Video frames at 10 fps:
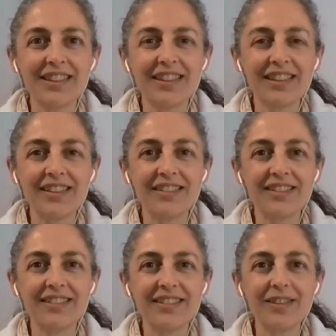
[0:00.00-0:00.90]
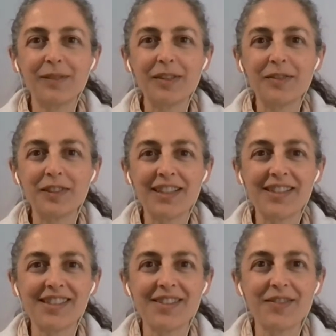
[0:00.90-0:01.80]
and all my
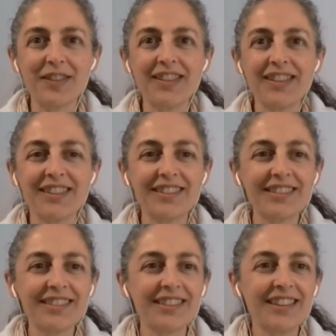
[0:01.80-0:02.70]
friends in Finland.